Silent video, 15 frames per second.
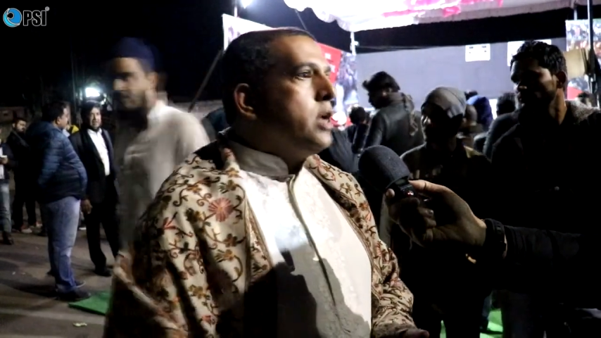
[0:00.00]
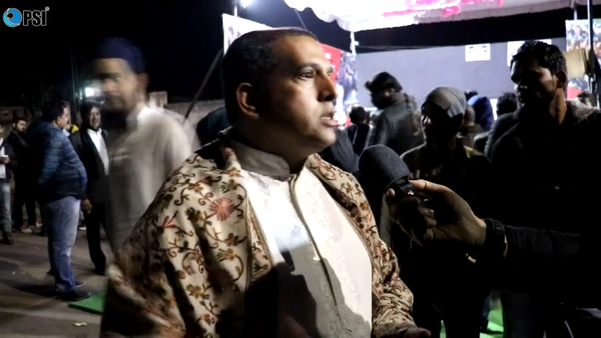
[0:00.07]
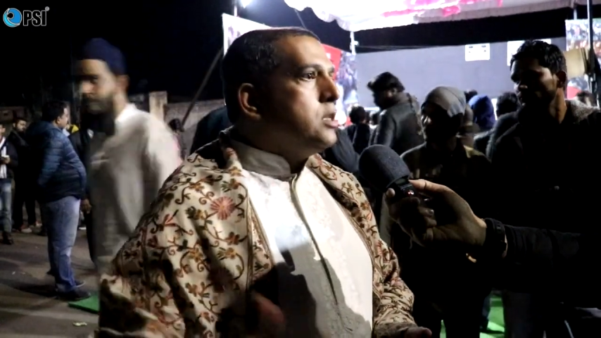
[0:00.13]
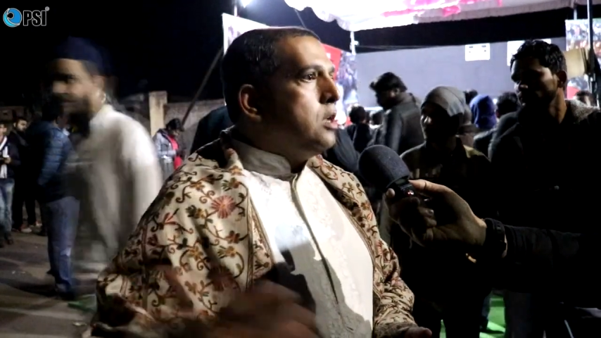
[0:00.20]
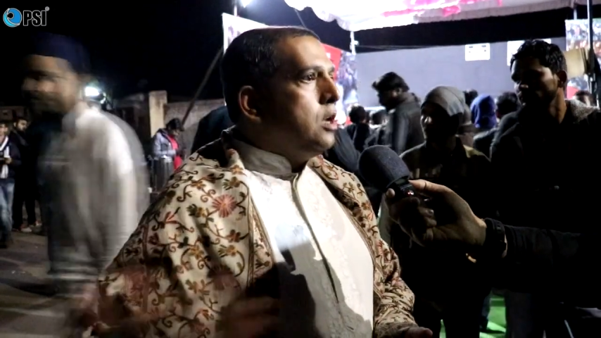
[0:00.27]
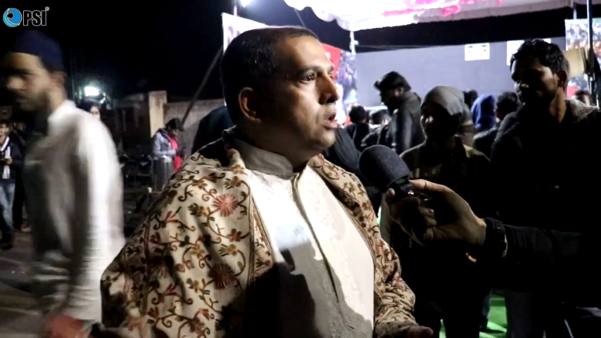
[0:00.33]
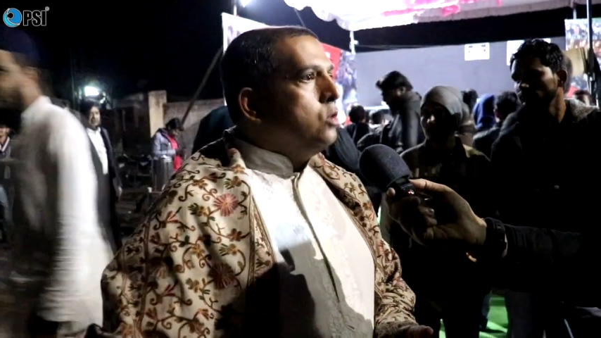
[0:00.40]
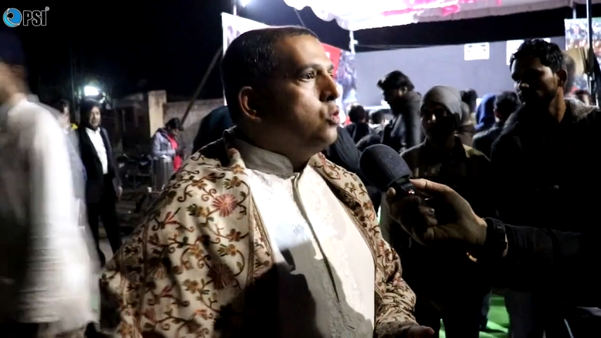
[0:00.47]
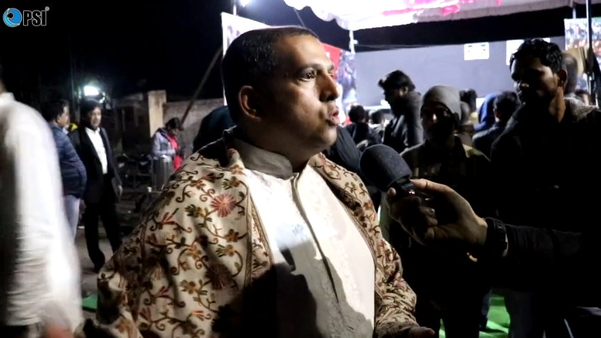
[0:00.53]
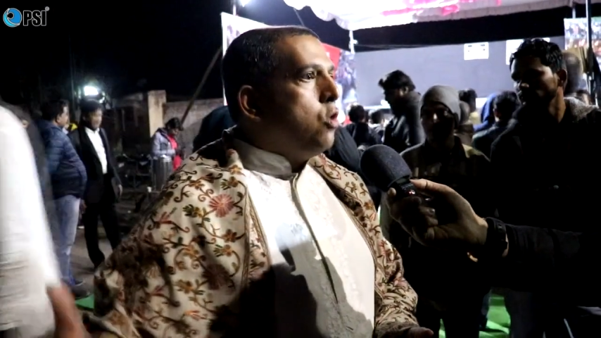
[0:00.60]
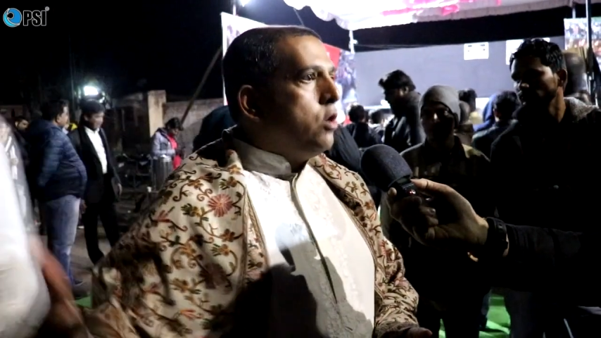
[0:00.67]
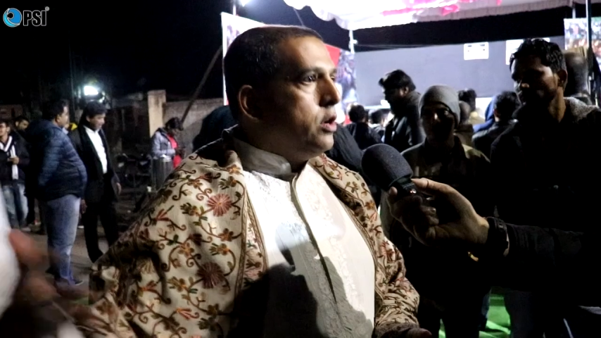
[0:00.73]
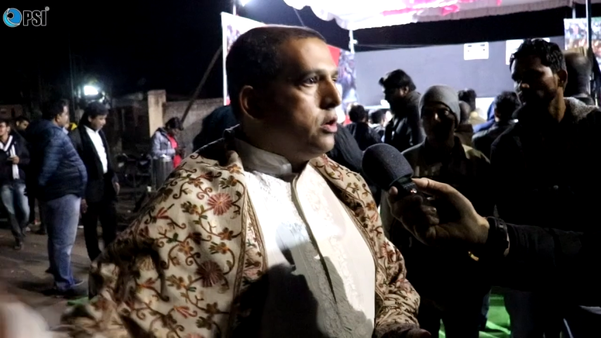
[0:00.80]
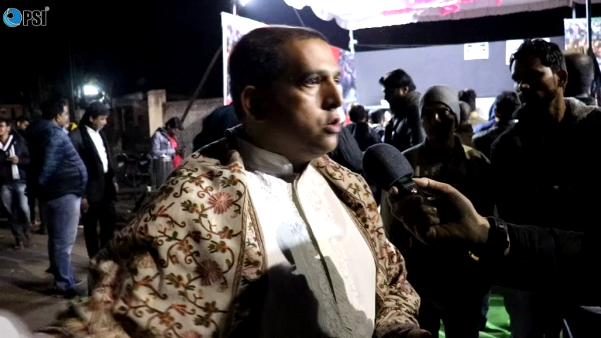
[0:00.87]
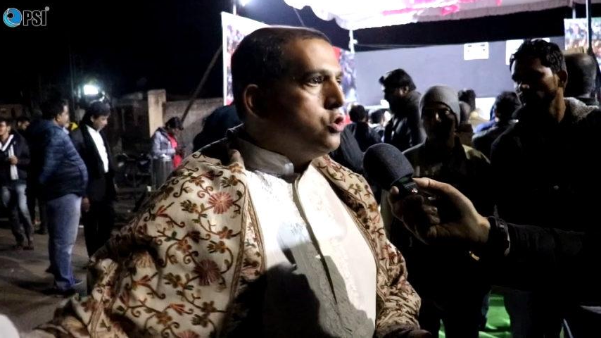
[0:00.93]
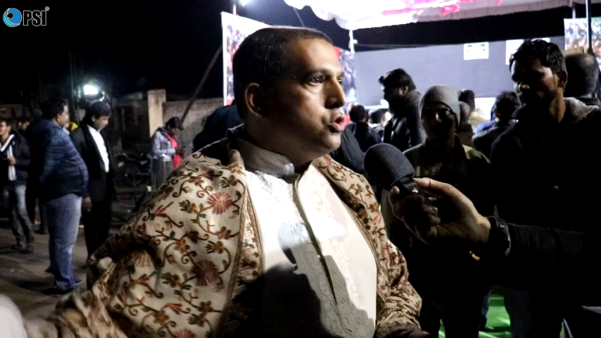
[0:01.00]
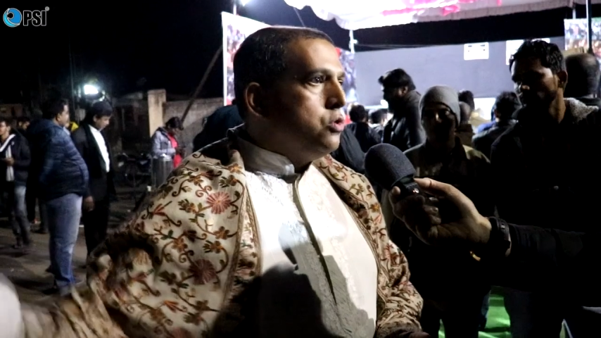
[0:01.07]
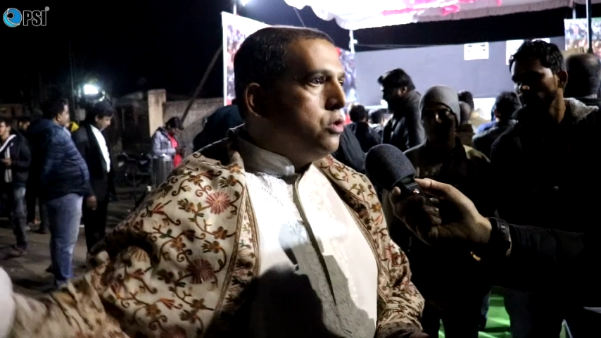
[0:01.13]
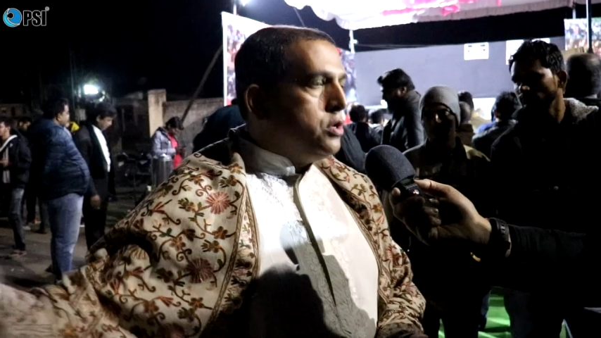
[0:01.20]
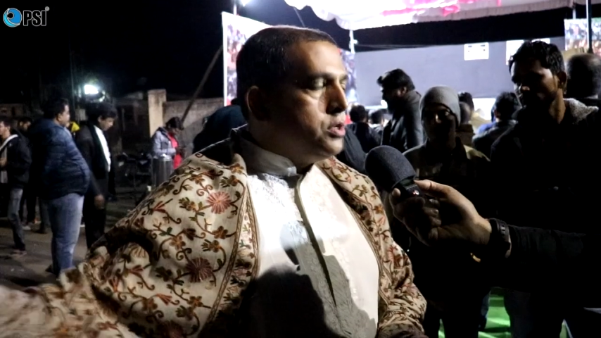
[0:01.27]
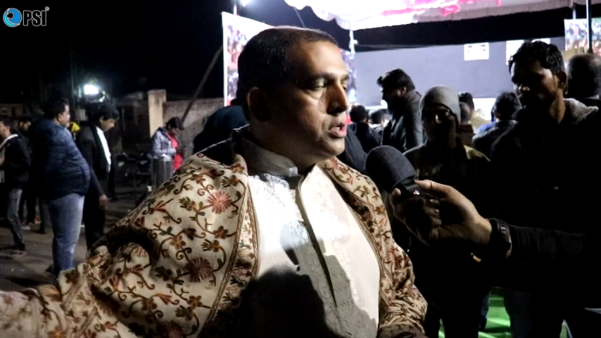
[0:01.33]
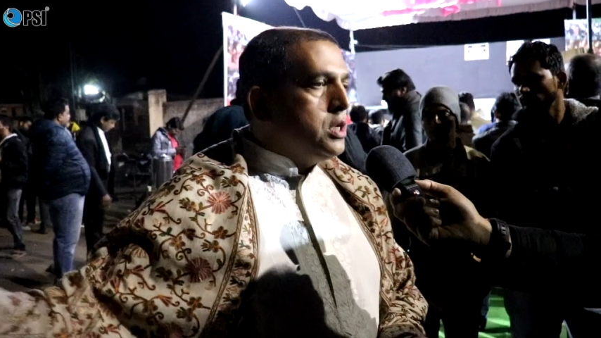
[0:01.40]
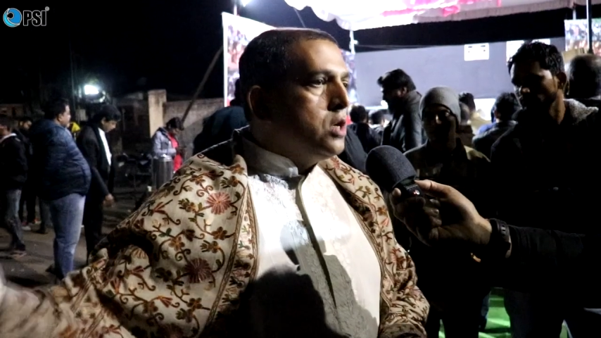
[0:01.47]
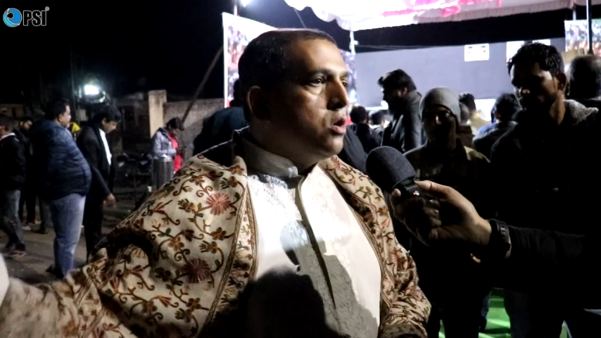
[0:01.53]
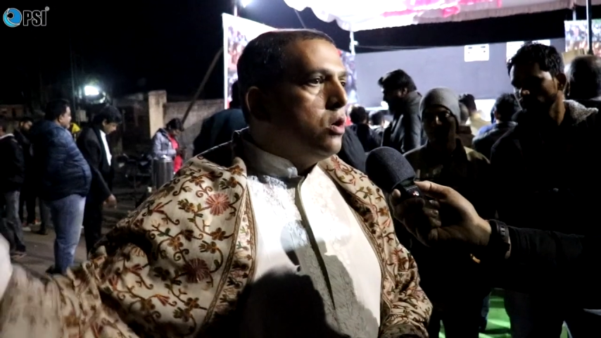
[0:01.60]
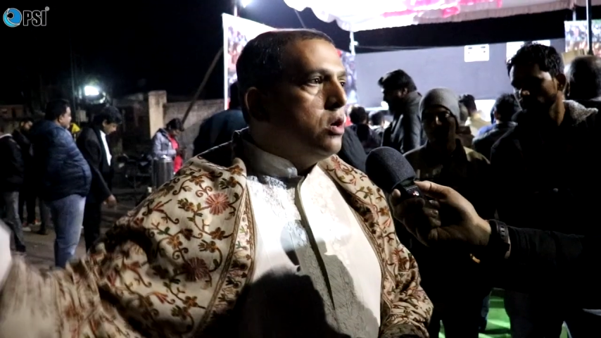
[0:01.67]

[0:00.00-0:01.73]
as any Hindu or a Christian or a Sikh